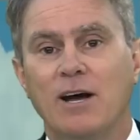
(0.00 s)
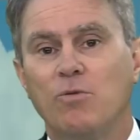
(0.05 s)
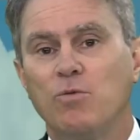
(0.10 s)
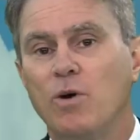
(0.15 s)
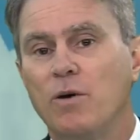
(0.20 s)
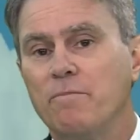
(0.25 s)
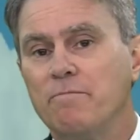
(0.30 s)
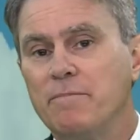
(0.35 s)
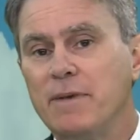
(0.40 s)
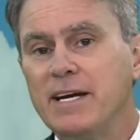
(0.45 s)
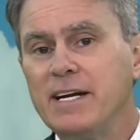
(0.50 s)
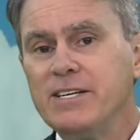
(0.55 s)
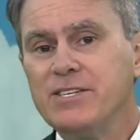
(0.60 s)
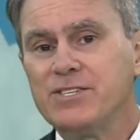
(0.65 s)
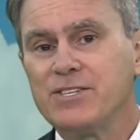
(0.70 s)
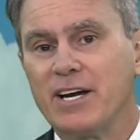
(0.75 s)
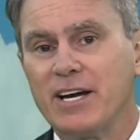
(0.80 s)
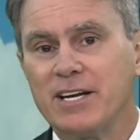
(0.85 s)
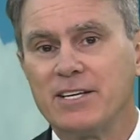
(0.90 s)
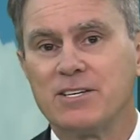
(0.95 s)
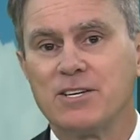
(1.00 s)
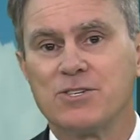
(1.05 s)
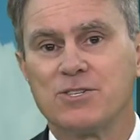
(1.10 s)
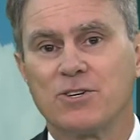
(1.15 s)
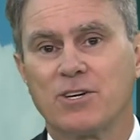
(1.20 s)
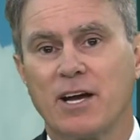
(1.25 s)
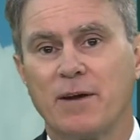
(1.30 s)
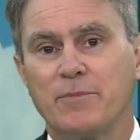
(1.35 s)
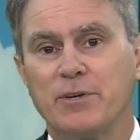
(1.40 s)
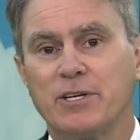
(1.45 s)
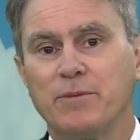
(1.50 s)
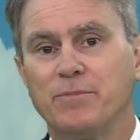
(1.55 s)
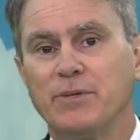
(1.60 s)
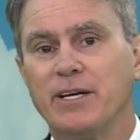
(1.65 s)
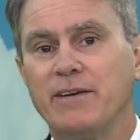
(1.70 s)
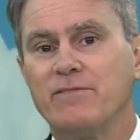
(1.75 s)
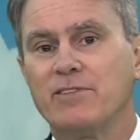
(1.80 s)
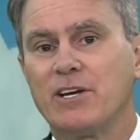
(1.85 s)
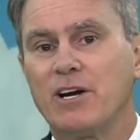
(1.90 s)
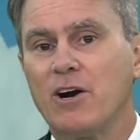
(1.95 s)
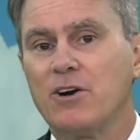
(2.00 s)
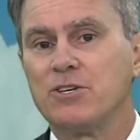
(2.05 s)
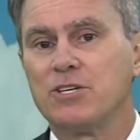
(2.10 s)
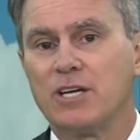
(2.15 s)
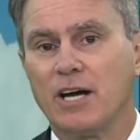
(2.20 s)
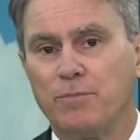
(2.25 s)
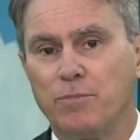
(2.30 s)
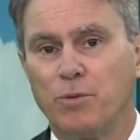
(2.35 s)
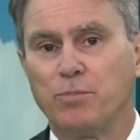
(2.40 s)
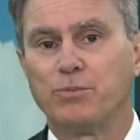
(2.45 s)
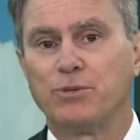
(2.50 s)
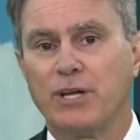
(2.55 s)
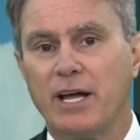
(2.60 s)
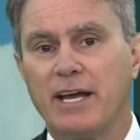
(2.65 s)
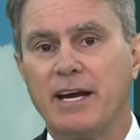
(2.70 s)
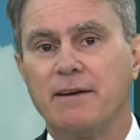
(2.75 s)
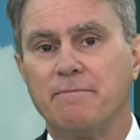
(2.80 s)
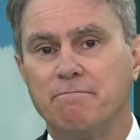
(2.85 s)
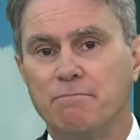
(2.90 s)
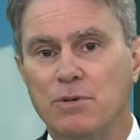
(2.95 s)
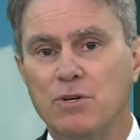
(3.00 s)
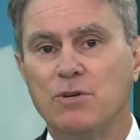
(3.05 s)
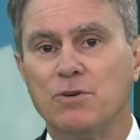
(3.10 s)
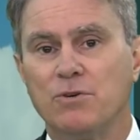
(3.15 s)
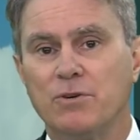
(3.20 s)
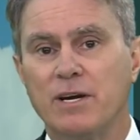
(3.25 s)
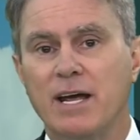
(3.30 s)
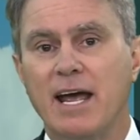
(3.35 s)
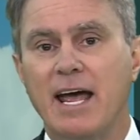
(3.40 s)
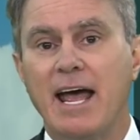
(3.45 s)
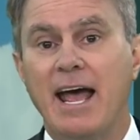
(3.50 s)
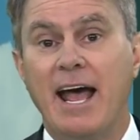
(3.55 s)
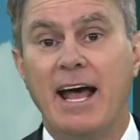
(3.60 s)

Well, many scientists are coming to believe that our double planet moon